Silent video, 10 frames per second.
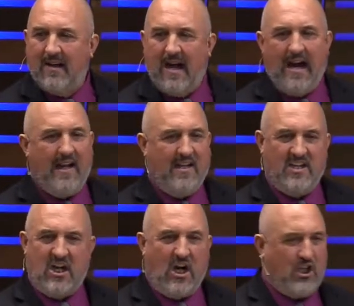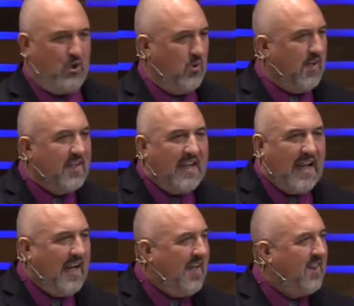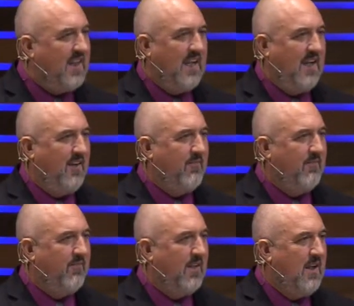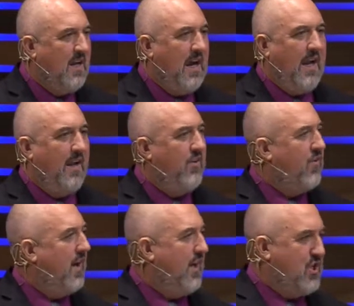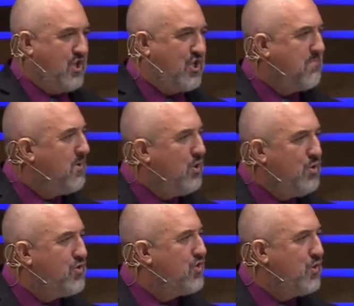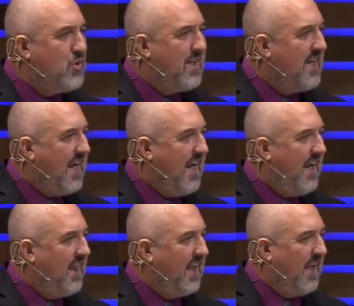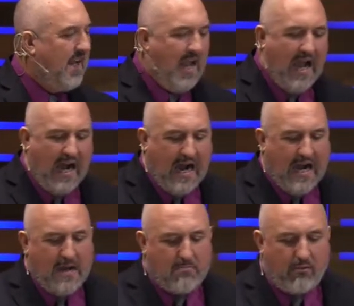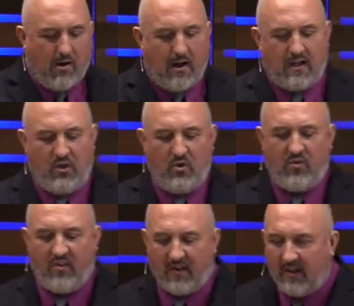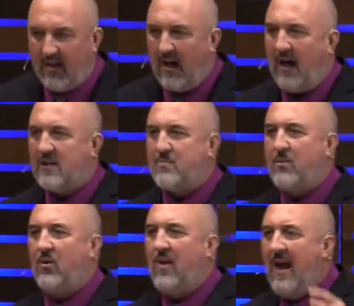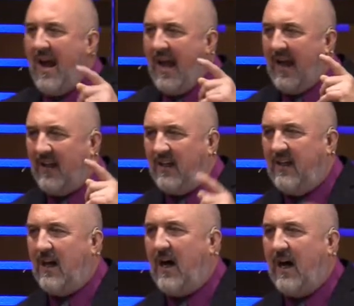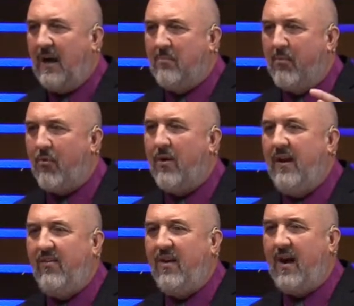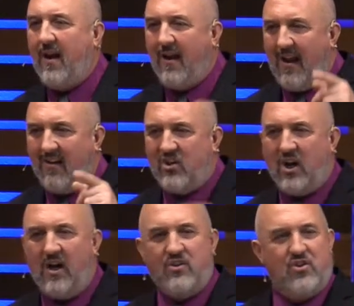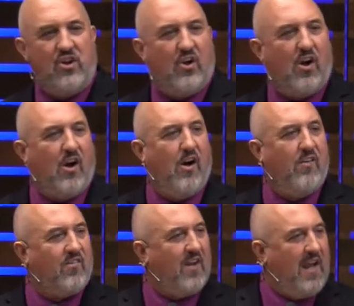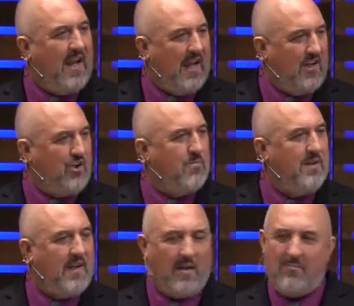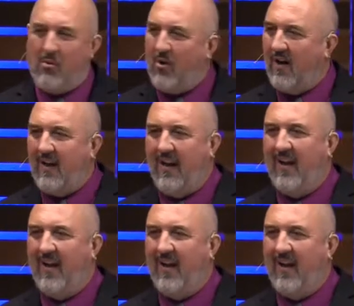I didn't talk you into anything. I didn't try to schmooze you into anything. I brought you the gospel, and God breathed on it and touched your hearts and you became born again.